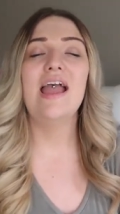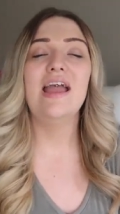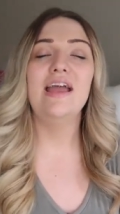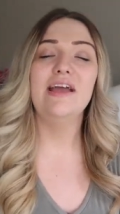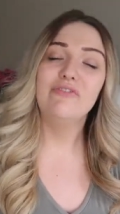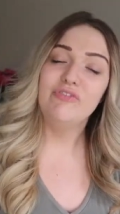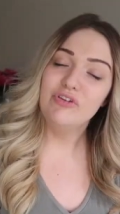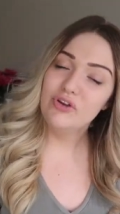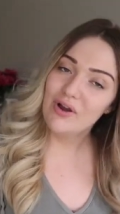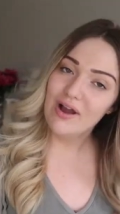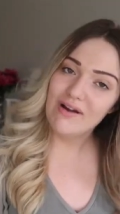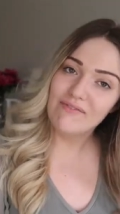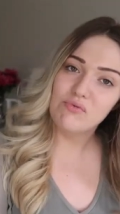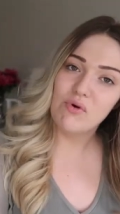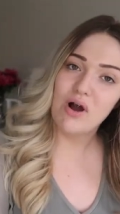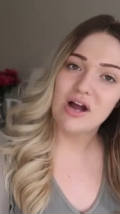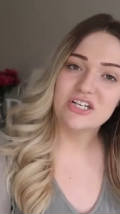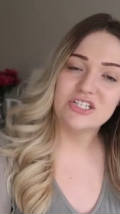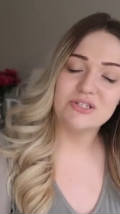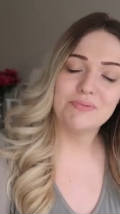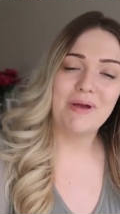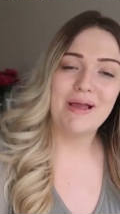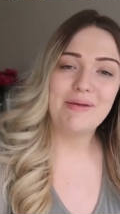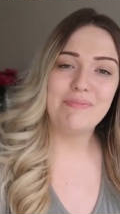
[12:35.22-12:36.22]
If you have
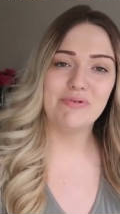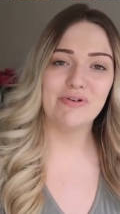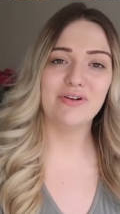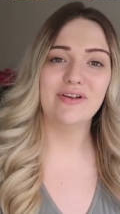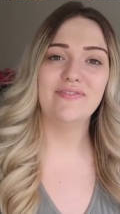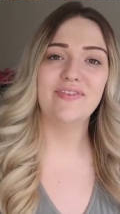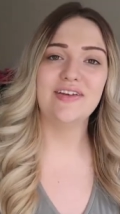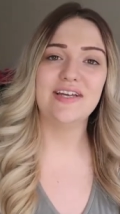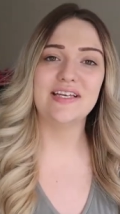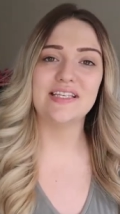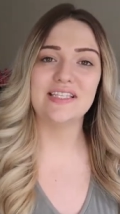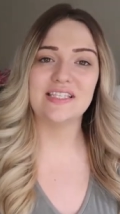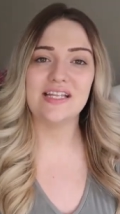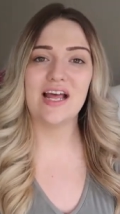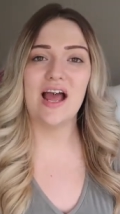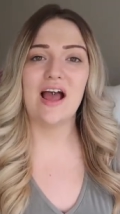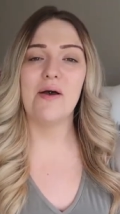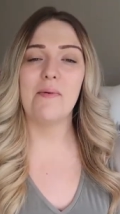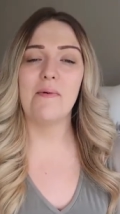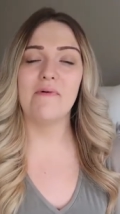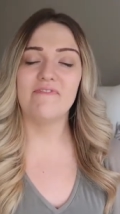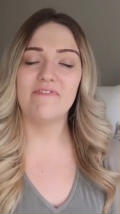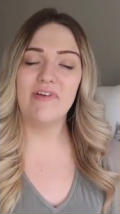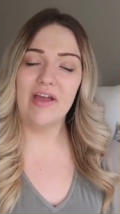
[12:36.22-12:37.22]
watched my previous
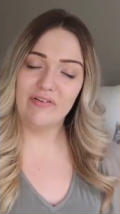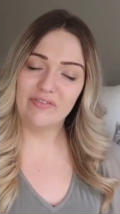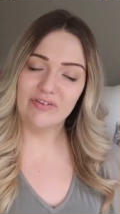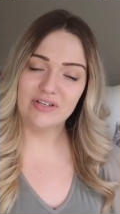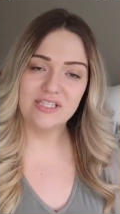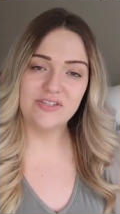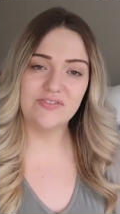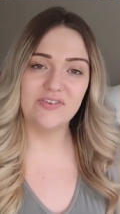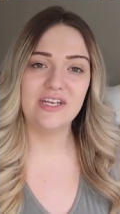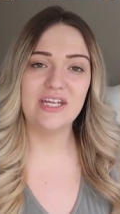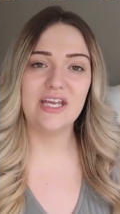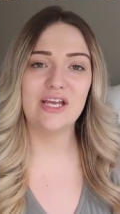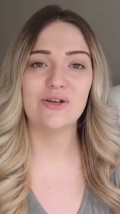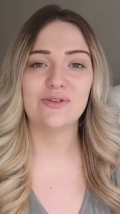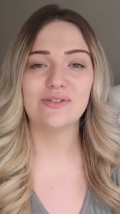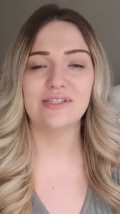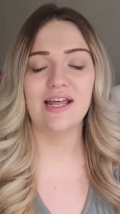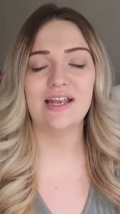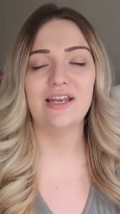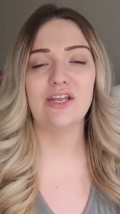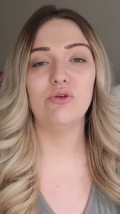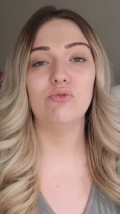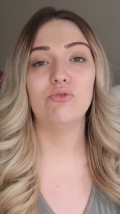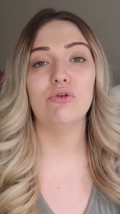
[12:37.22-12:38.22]
favorites videos,
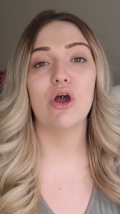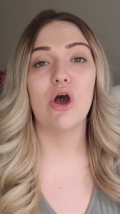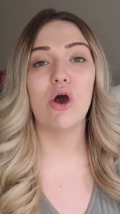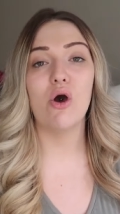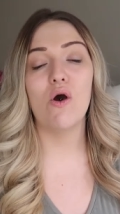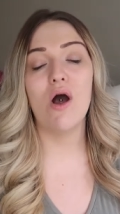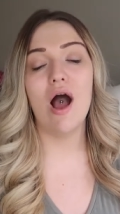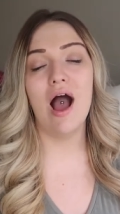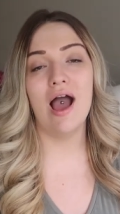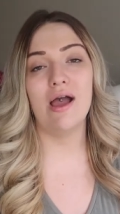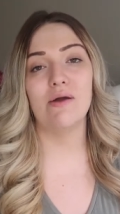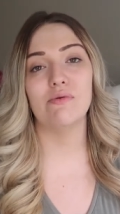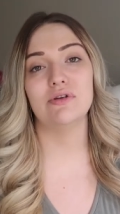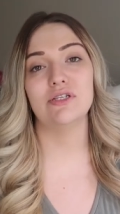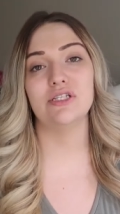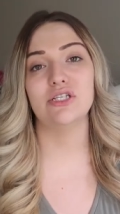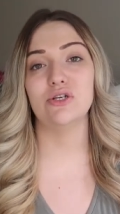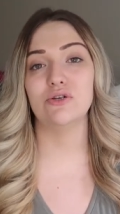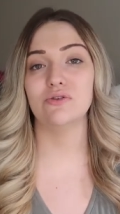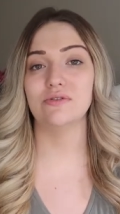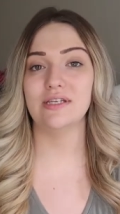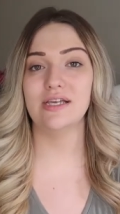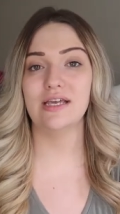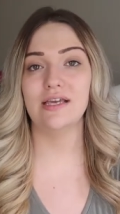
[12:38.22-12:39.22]
then you know I was
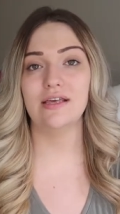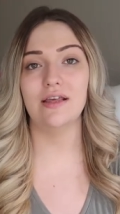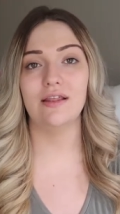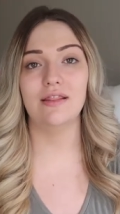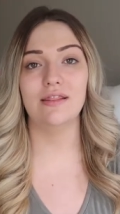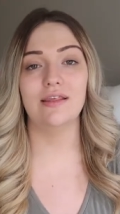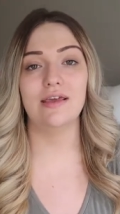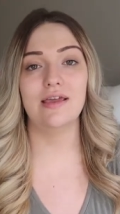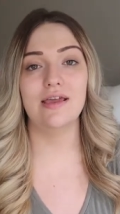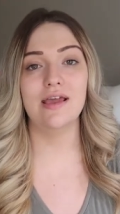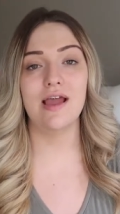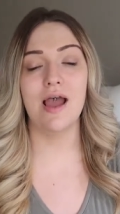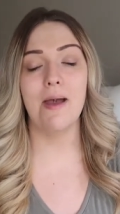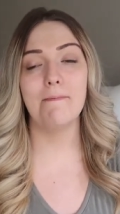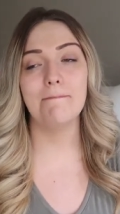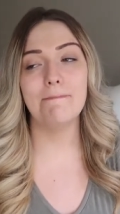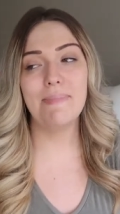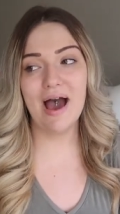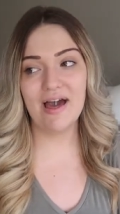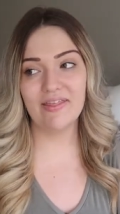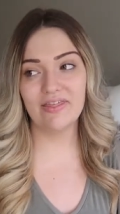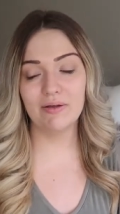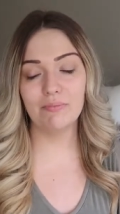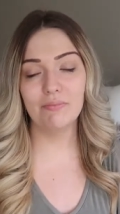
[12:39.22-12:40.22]
using the
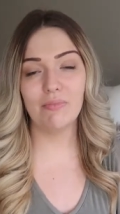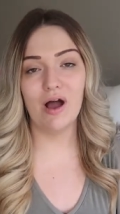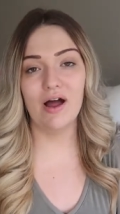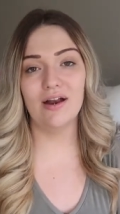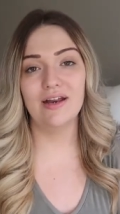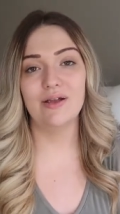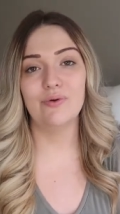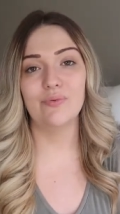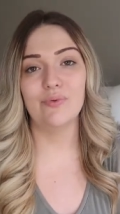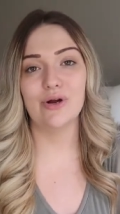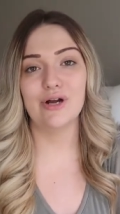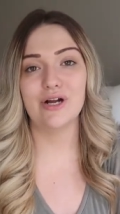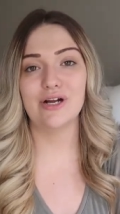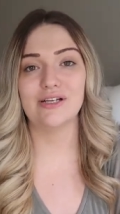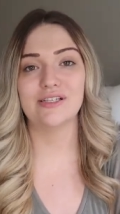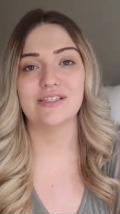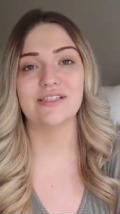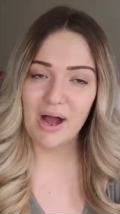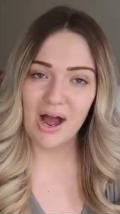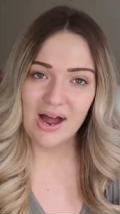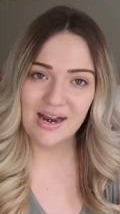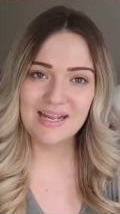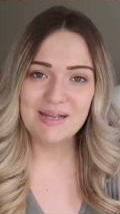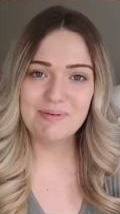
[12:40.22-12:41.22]
Bath and Body Works
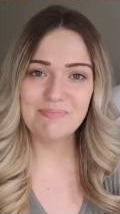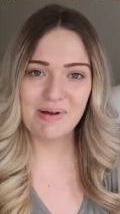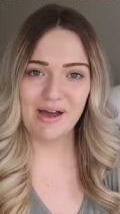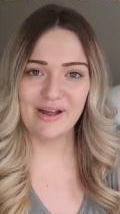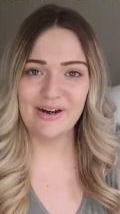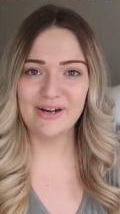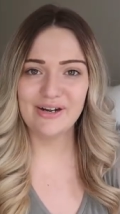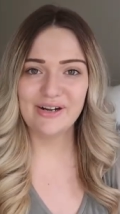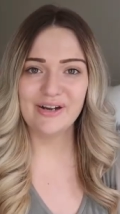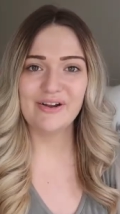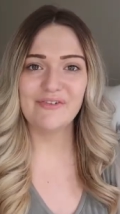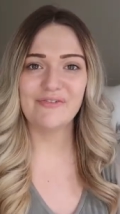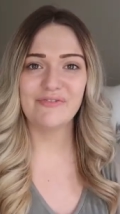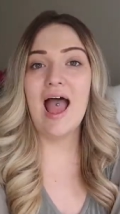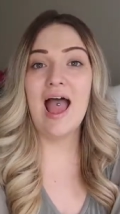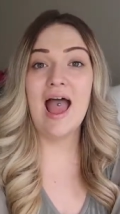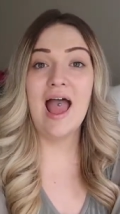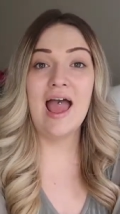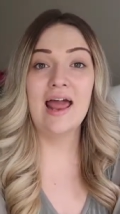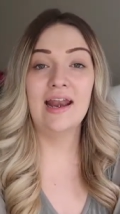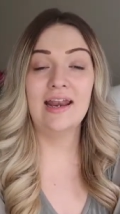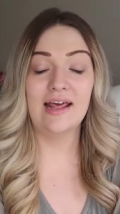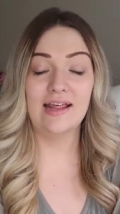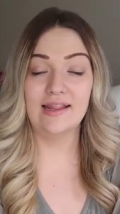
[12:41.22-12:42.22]
body butter,
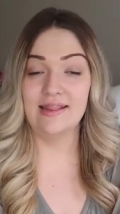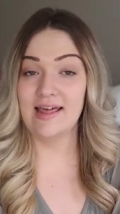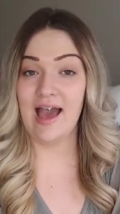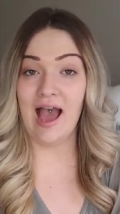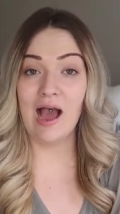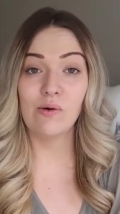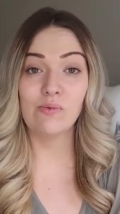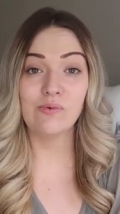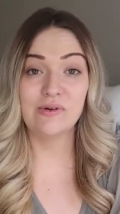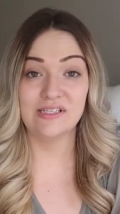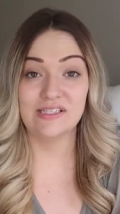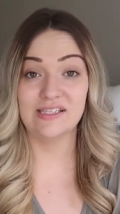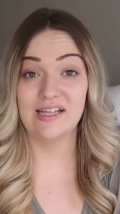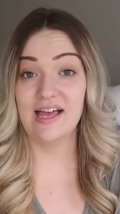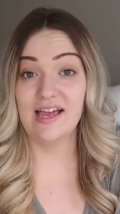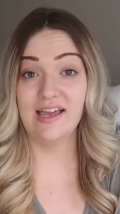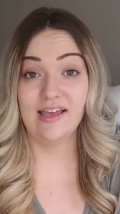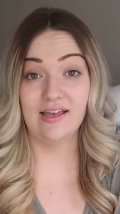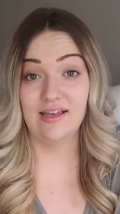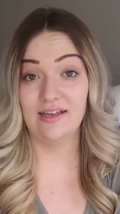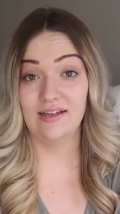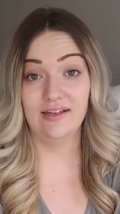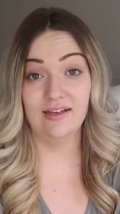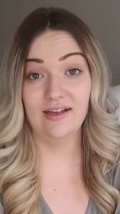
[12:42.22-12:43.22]
and that was
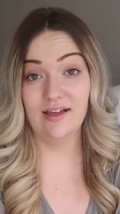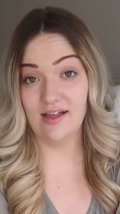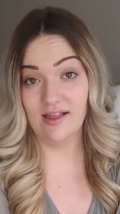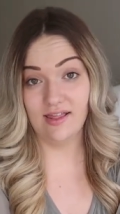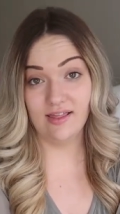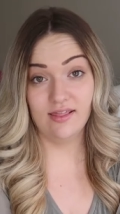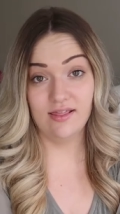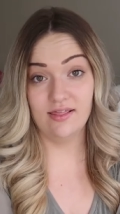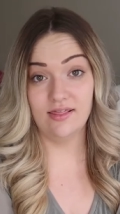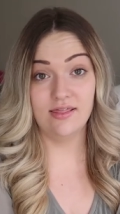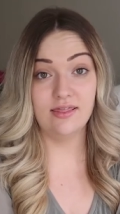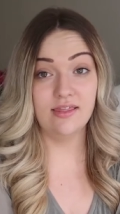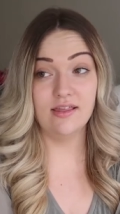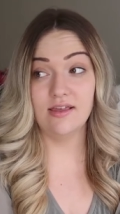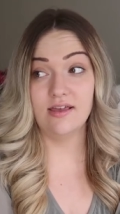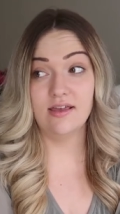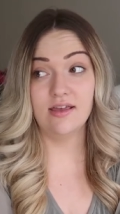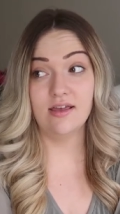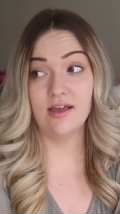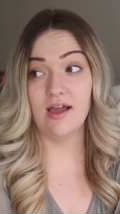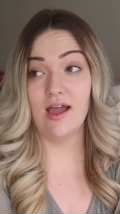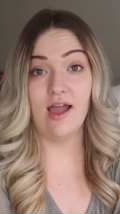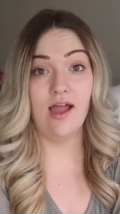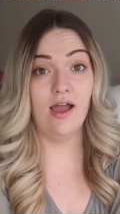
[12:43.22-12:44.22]
like
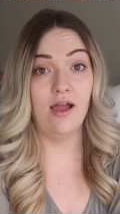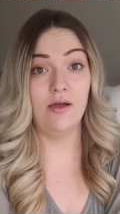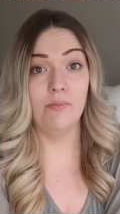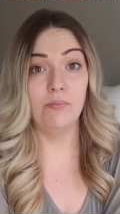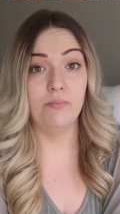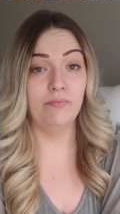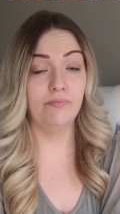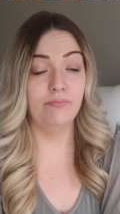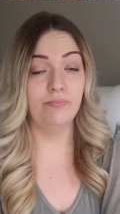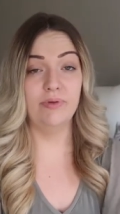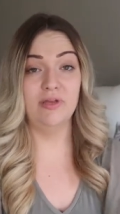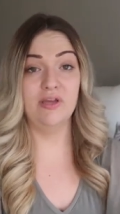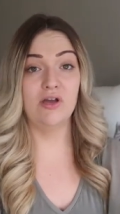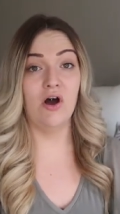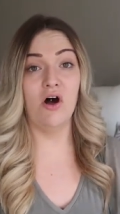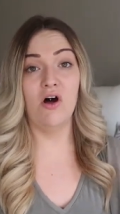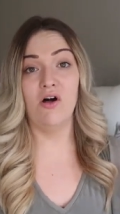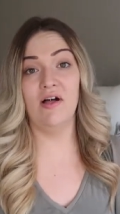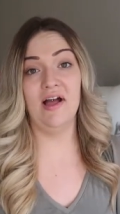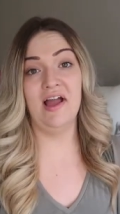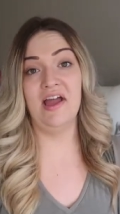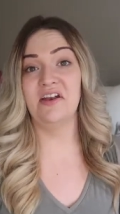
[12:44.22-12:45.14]
the be all